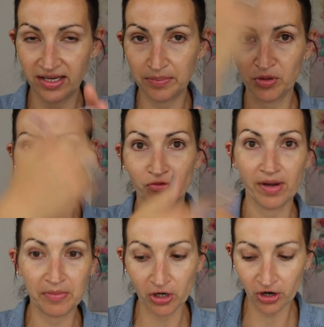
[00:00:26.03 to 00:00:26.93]
the
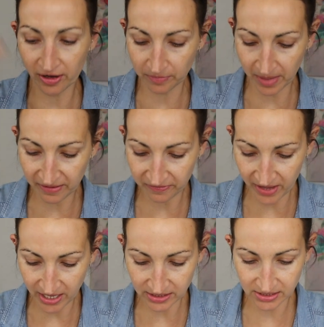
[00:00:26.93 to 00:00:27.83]
perimeter of my
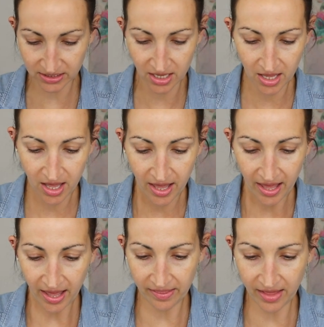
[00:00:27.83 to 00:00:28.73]
face.
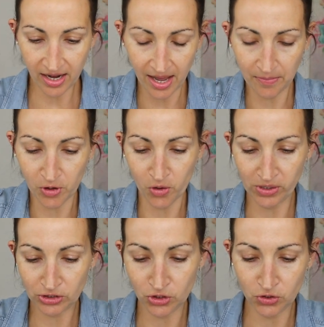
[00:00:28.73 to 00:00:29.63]
And then I'm
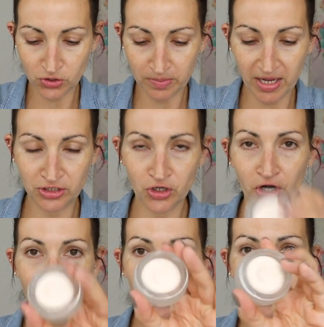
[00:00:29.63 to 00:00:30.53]
going to use my
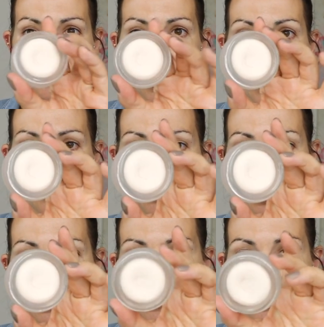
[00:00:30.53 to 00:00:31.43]
Tarte
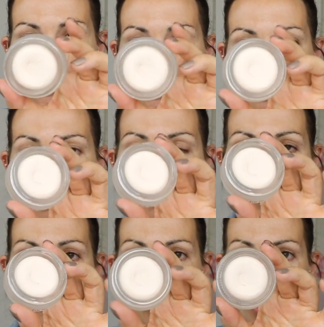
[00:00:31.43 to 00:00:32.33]
Timeless
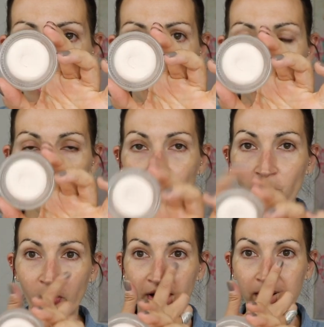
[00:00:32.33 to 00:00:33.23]
Smoothing Primer
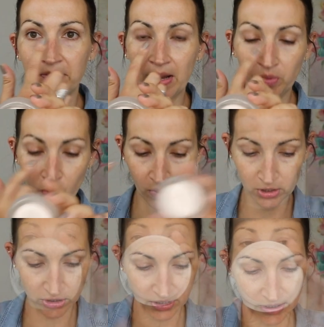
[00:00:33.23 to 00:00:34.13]
on my
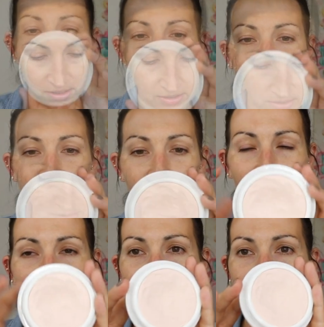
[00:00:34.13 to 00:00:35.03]
pores. I don't know
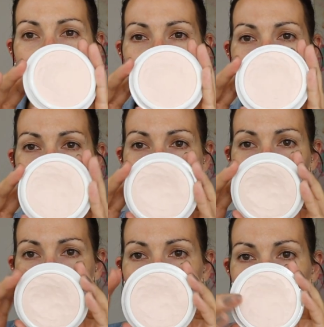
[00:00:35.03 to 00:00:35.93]
where my little poker
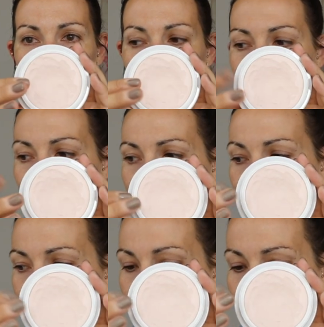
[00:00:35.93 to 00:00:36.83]
chip is for
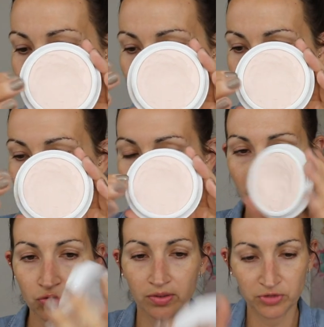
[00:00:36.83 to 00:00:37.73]
this.
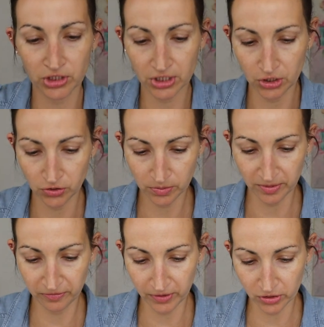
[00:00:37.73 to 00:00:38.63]
I'm just gonna use
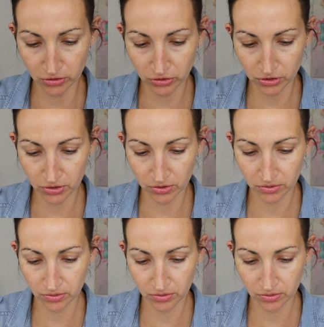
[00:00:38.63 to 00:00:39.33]
my fingers.